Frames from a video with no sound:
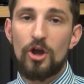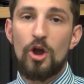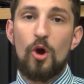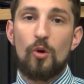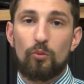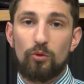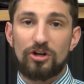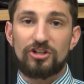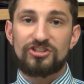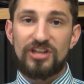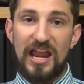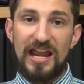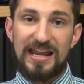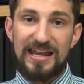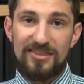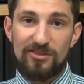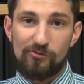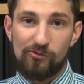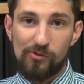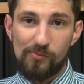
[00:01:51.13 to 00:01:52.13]
We're taking
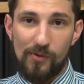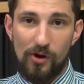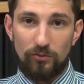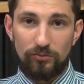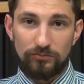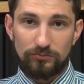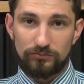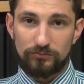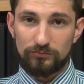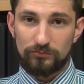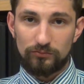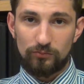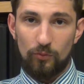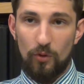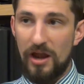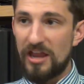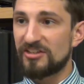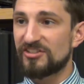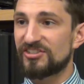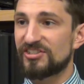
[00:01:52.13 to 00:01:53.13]
the remote,
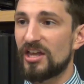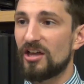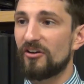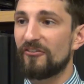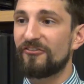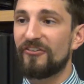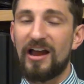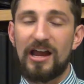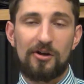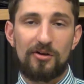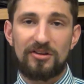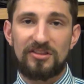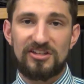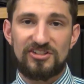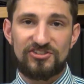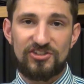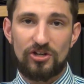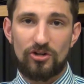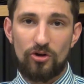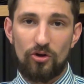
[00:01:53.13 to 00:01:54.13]
instead of firing the
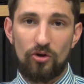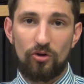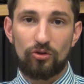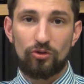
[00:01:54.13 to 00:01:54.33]
signal